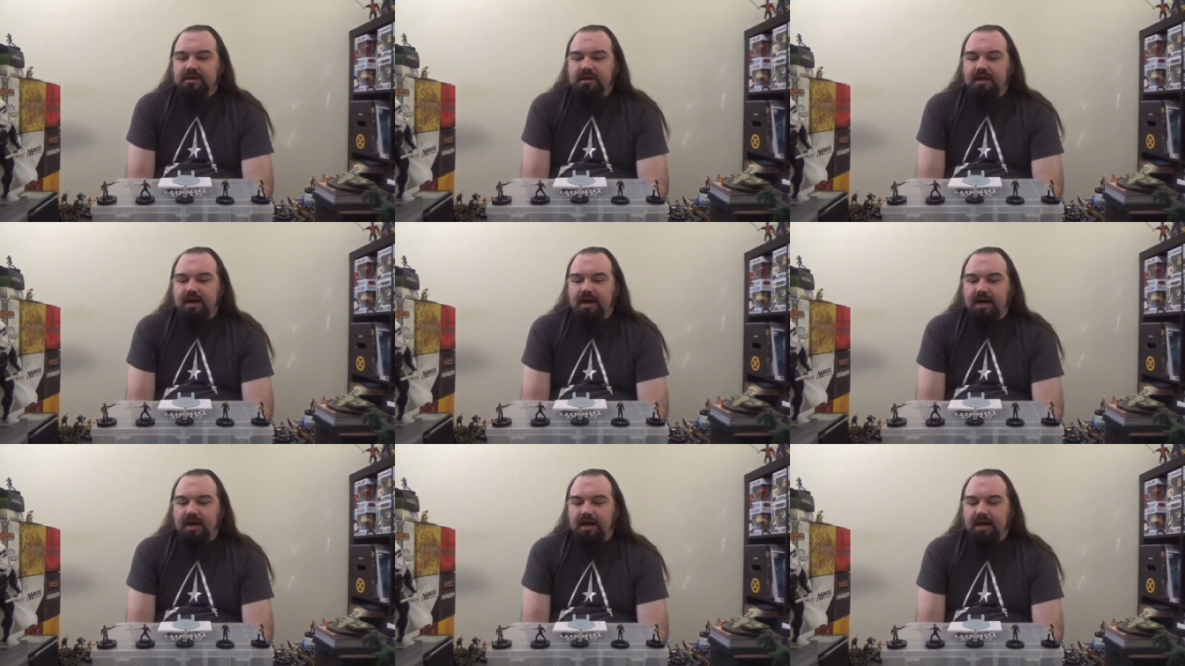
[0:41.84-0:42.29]

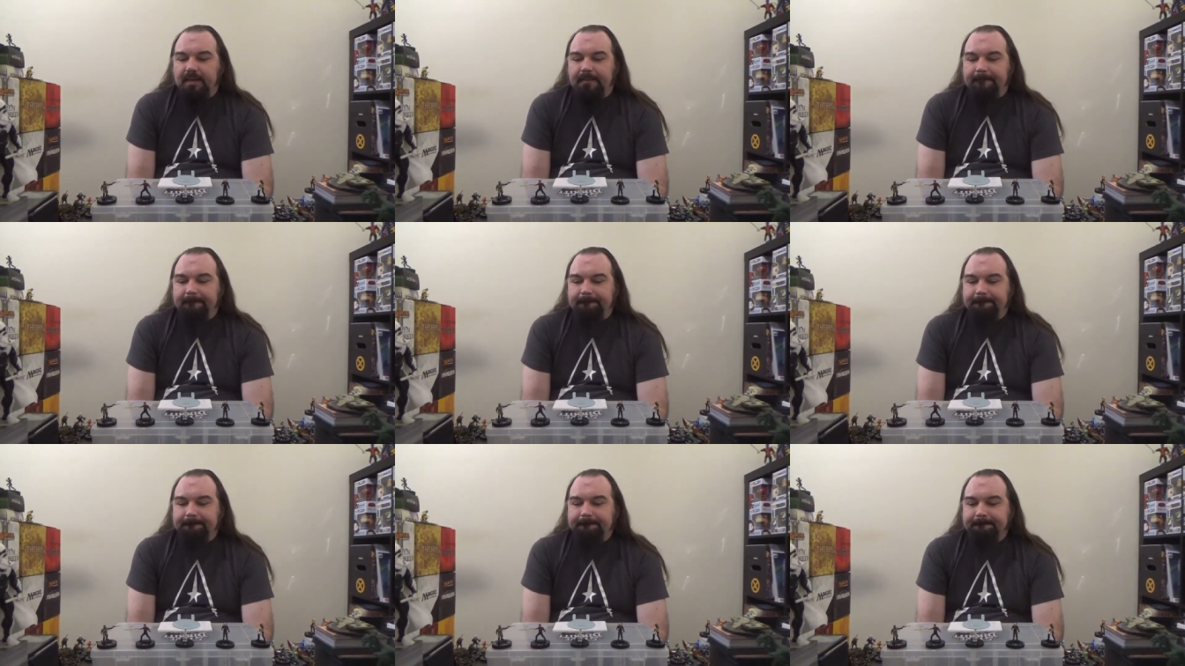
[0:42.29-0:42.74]

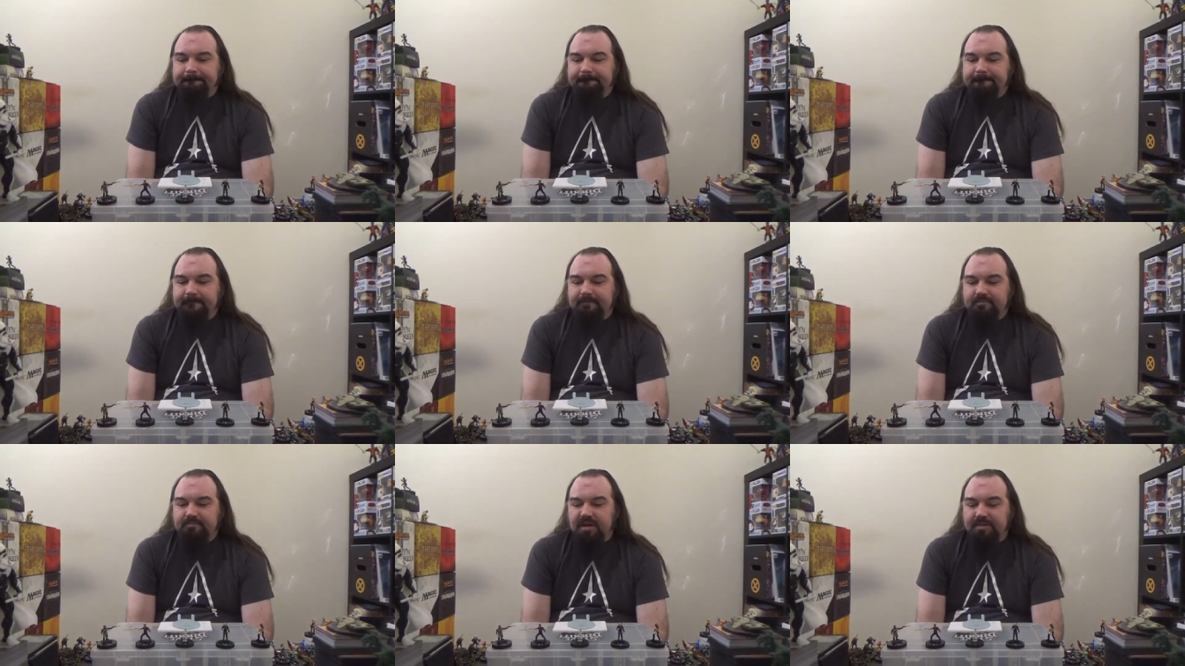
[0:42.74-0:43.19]
um,
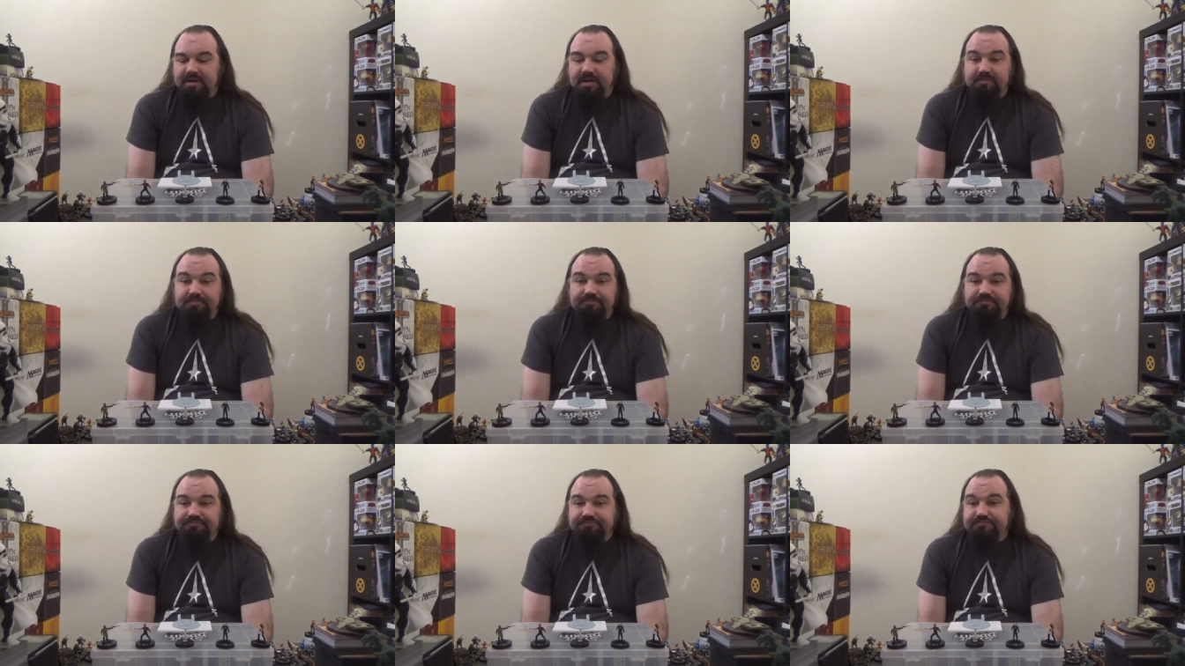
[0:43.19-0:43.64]
maybe a
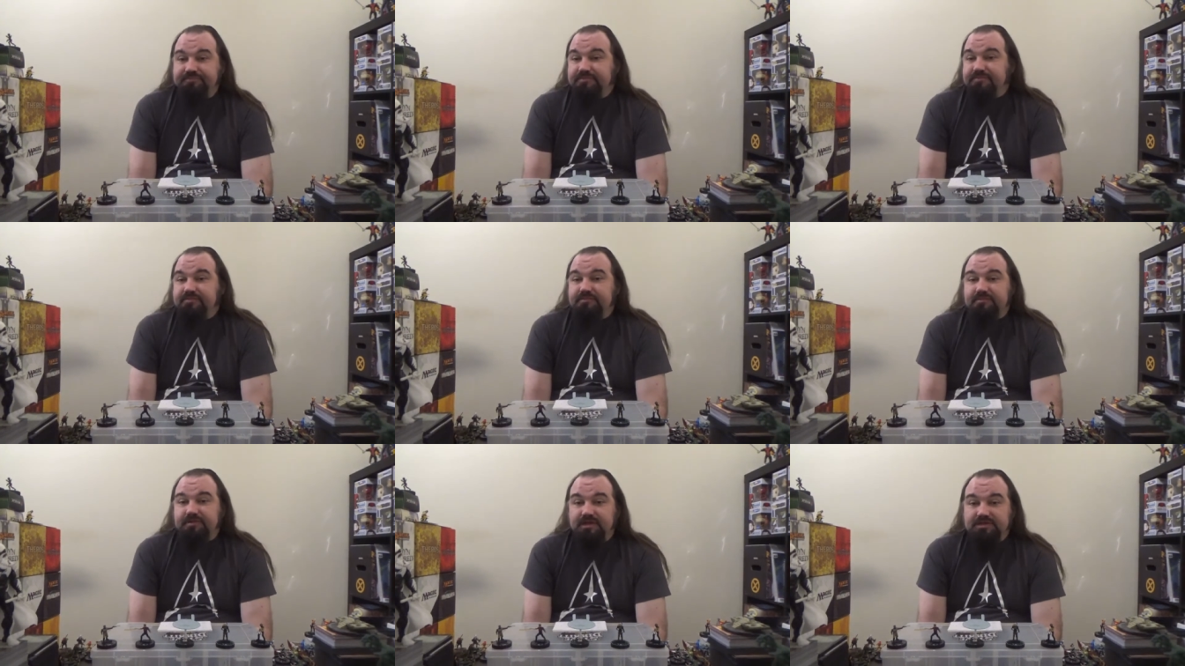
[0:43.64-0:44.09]

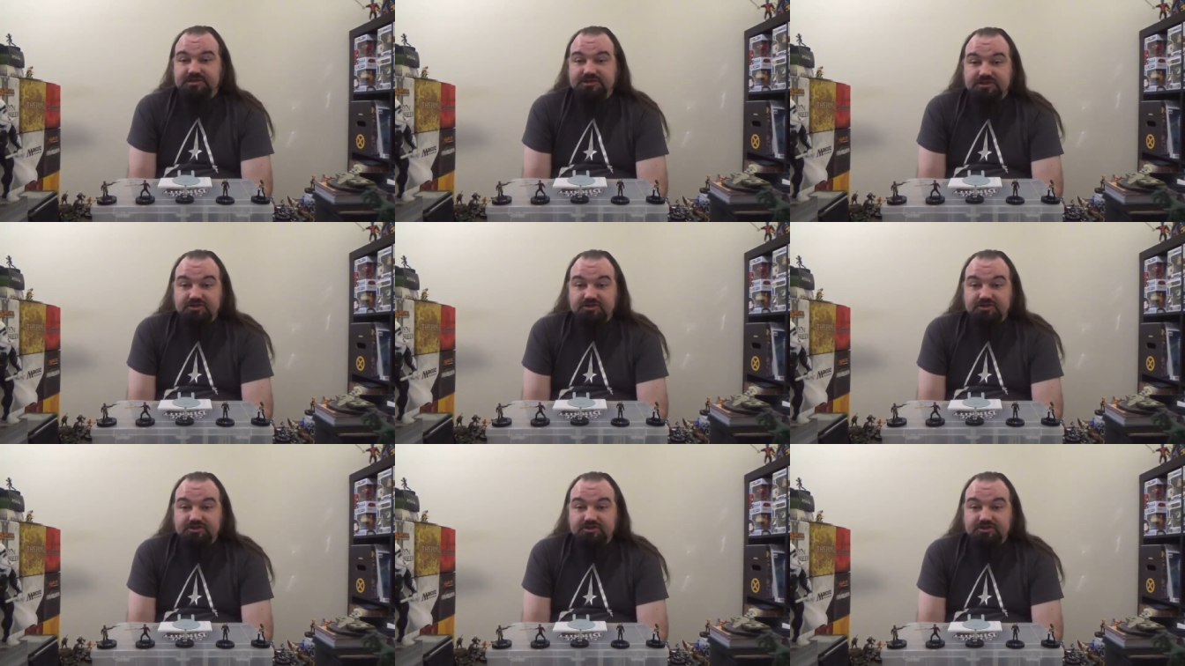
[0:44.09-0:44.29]
Dungeons